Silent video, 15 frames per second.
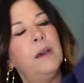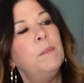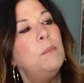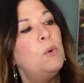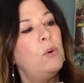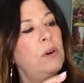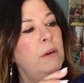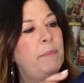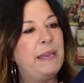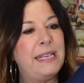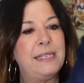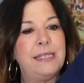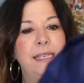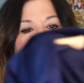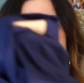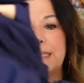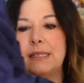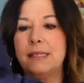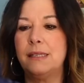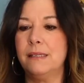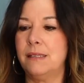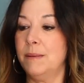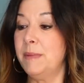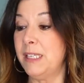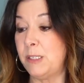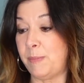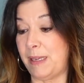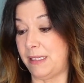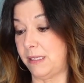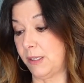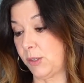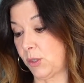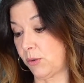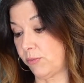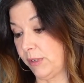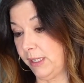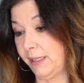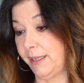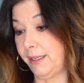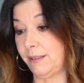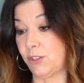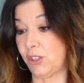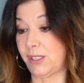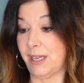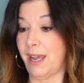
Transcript: more basics. Some of these basics are really just